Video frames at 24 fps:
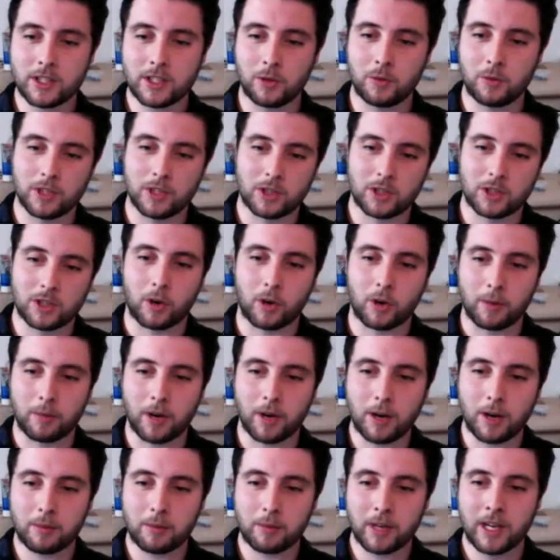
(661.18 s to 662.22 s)
you just swipe
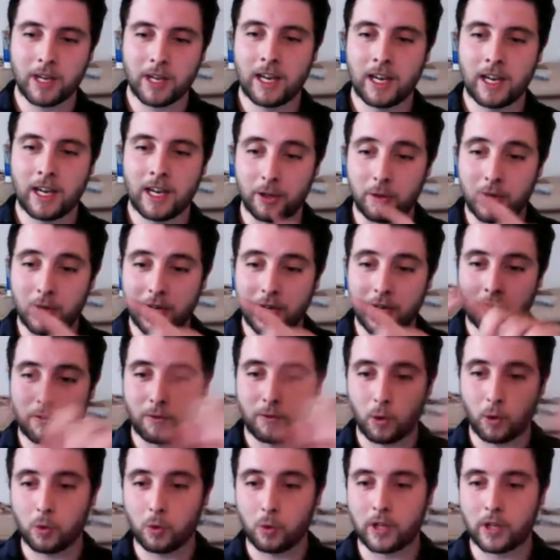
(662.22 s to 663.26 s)
up and you get a
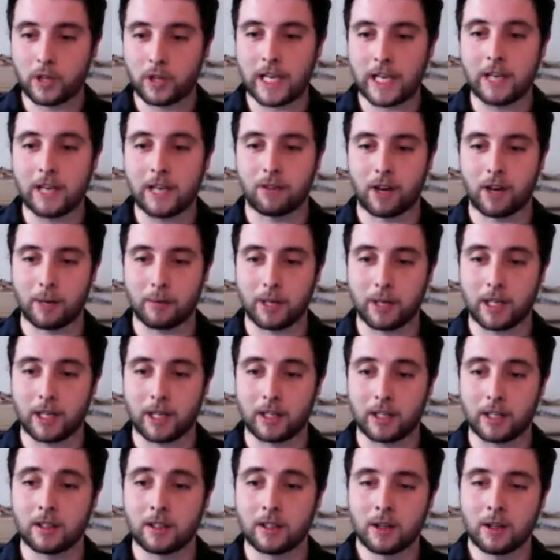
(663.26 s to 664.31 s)
full
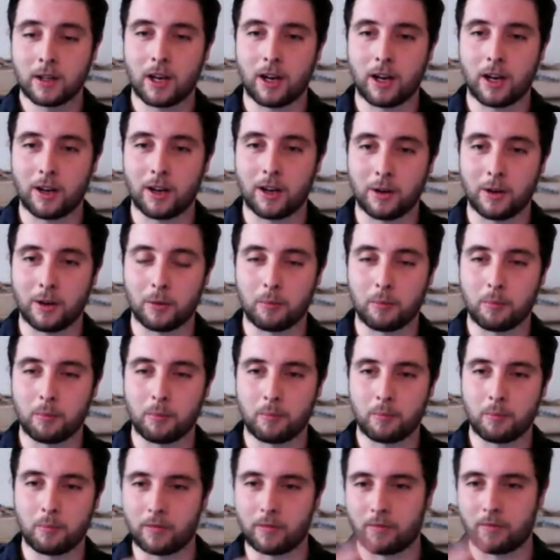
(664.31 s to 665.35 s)
keyframing, uh,
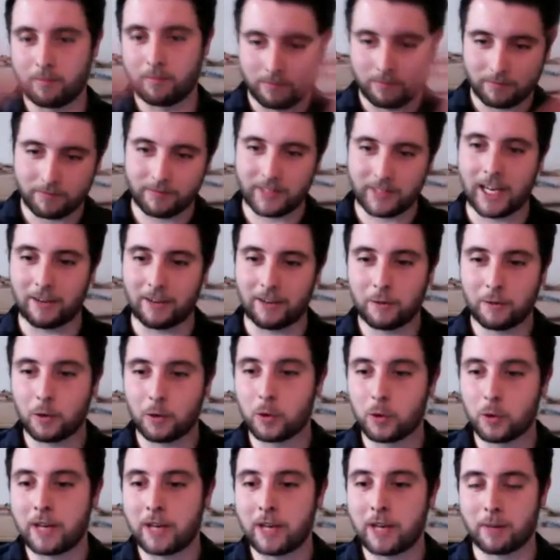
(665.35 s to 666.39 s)
yeah, full
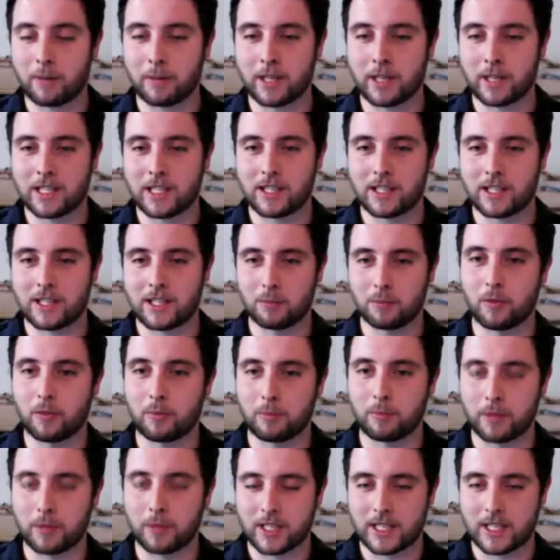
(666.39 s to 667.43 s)
keyframing system
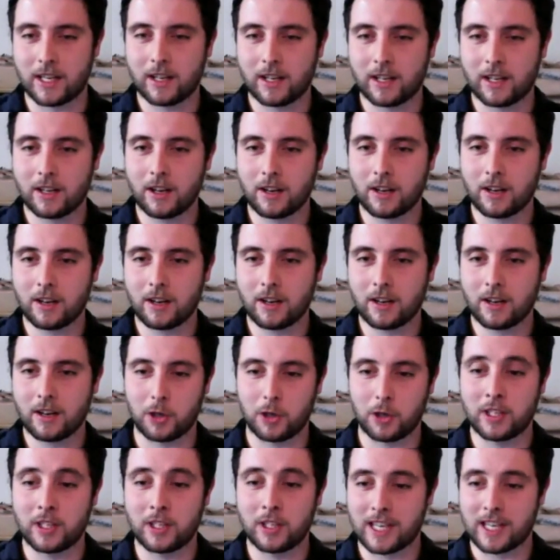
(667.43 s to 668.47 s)
with Bezier curves. So you
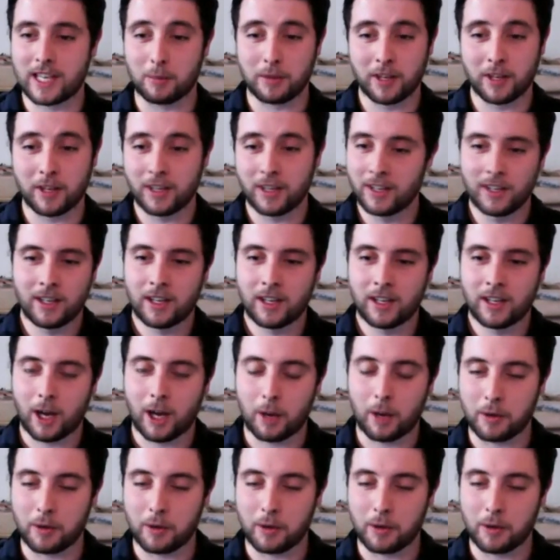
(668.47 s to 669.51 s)
can set up.
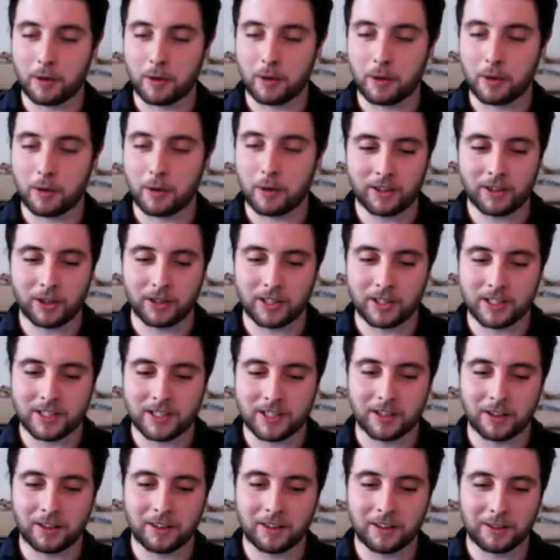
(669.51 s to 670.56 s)
I mean, we, we haven't gone
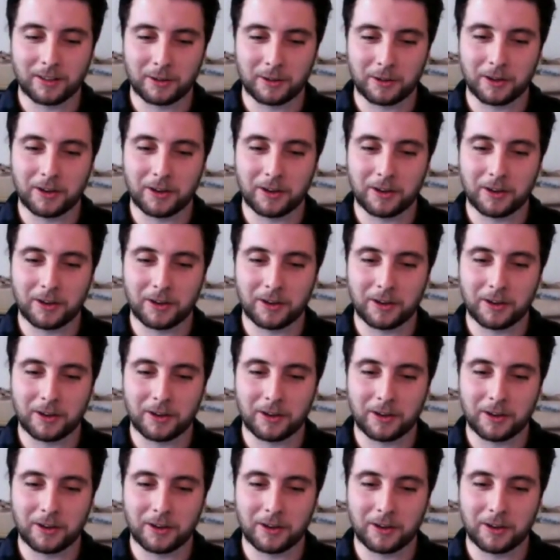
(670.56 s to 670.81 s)
into,